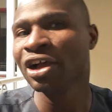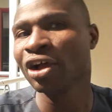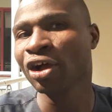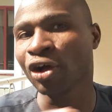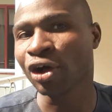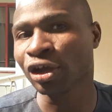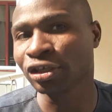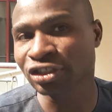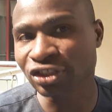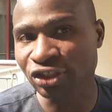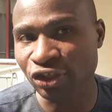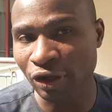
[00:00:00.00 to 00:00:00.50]

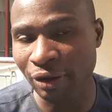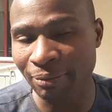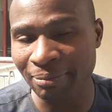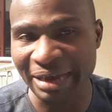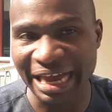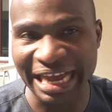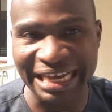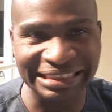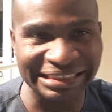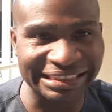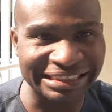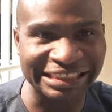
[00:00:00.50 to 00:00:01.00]

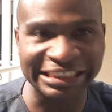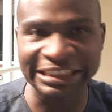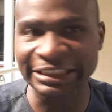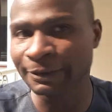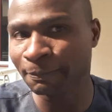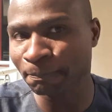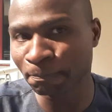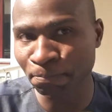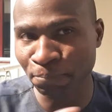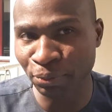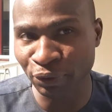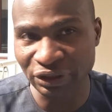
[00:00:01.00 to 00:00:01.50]
Customize it,
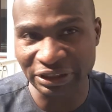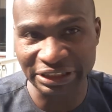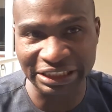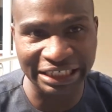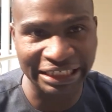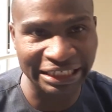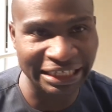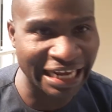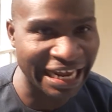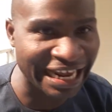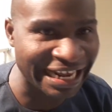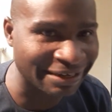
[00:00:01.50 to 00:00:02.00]
put the
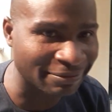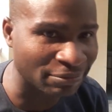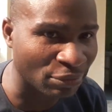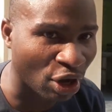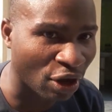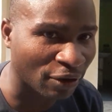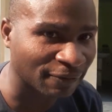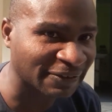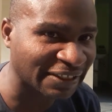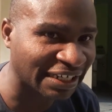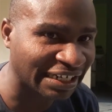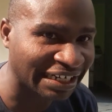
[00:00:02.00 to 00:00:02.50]
name
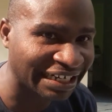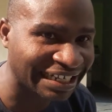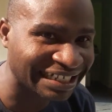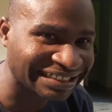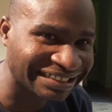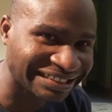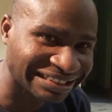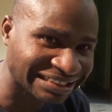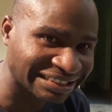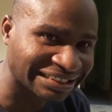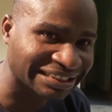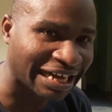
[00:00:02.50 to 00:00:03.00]
of the
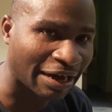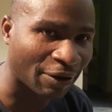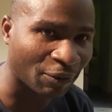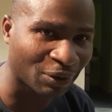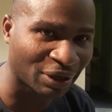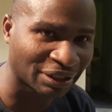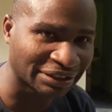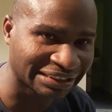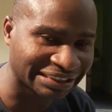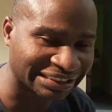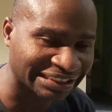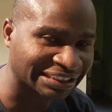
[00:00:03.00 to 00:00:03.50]
ladies that
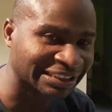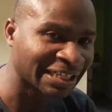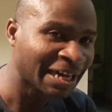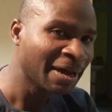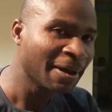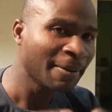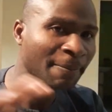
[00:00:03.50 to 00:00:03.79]
want it,